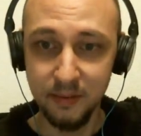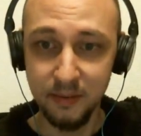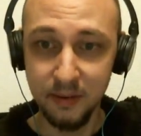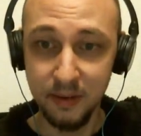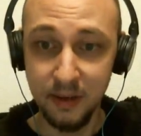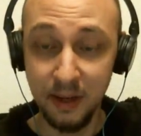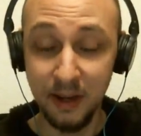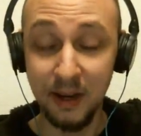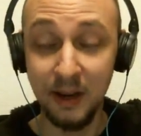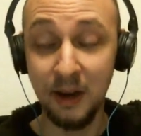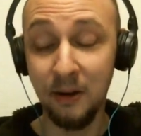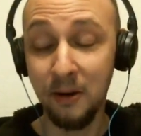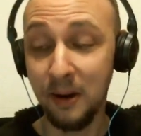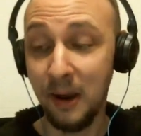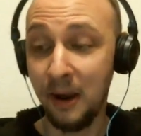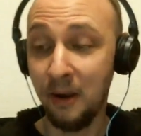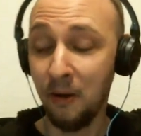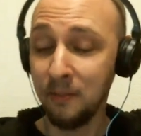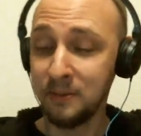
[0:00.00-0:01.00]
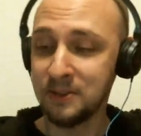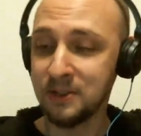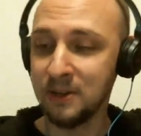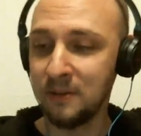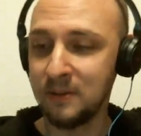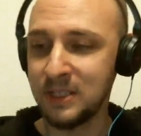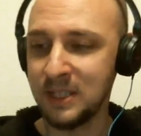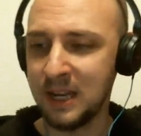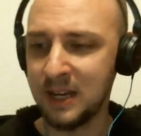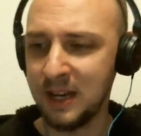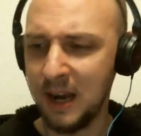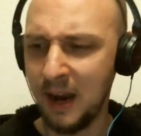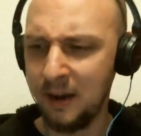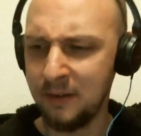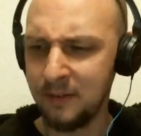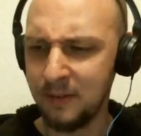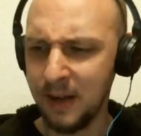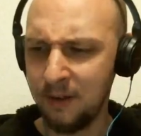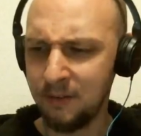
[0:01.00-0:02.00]
Yeah, I hope so. It's like
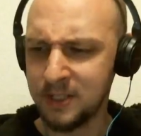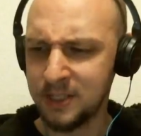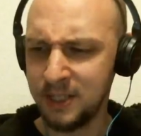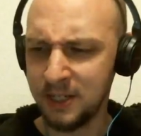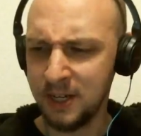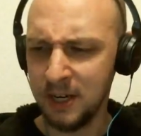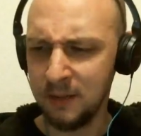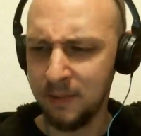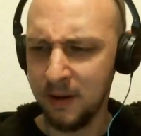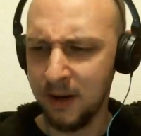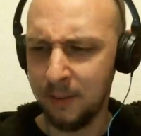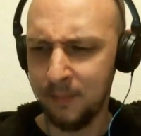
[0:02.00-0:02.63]
I was thinking about it.